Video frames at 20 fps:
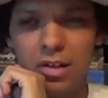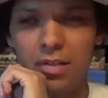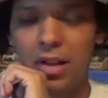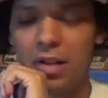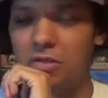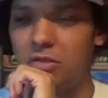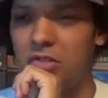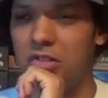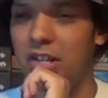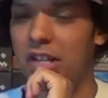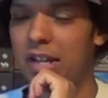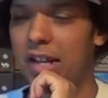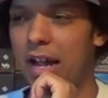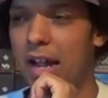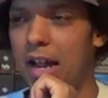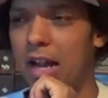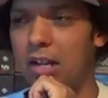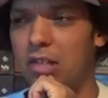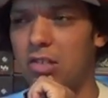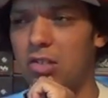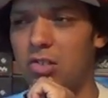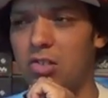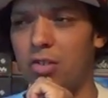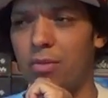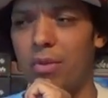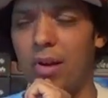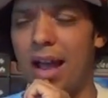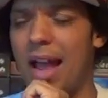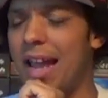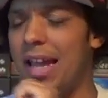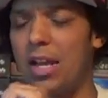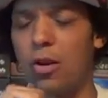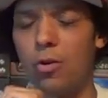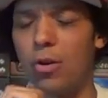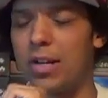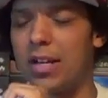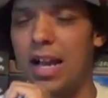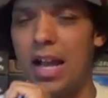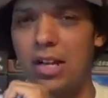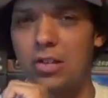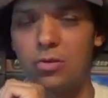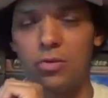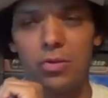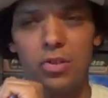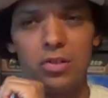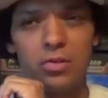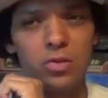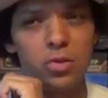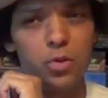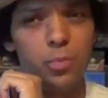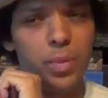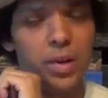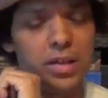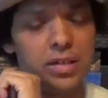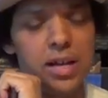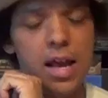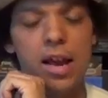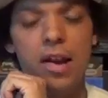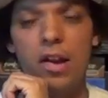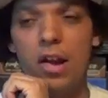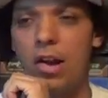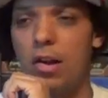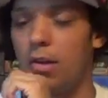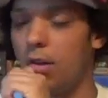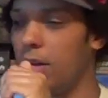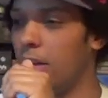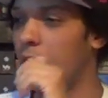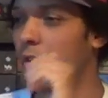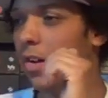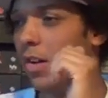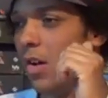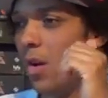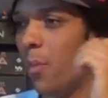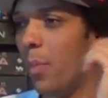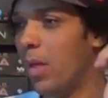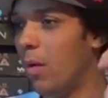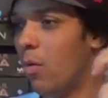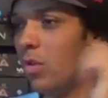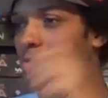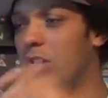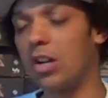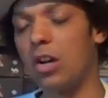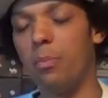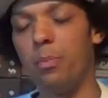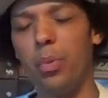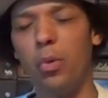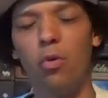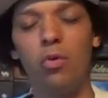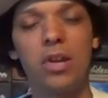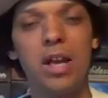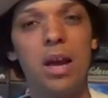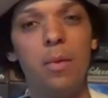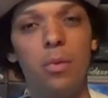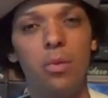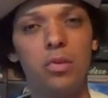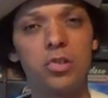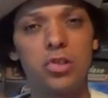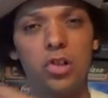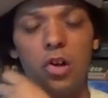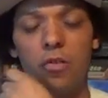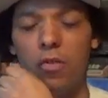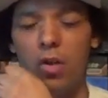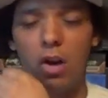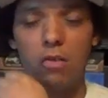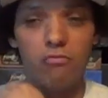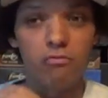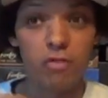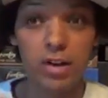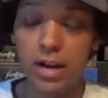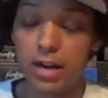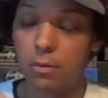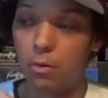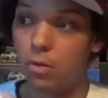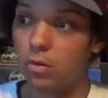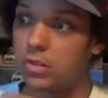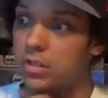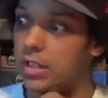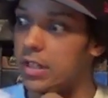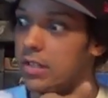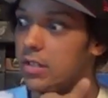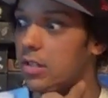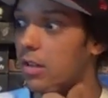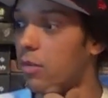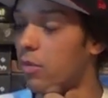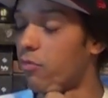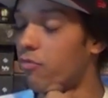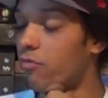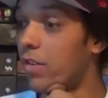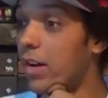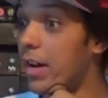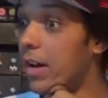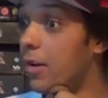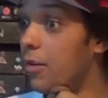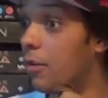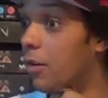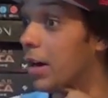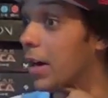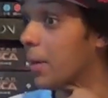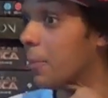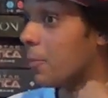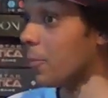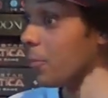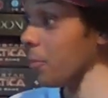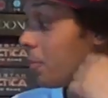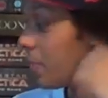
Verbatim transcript: than CEX, and something like eight quid less on the Super Nintendo. But there was like a board game on the shelf I like really wanted, so it was really annoying.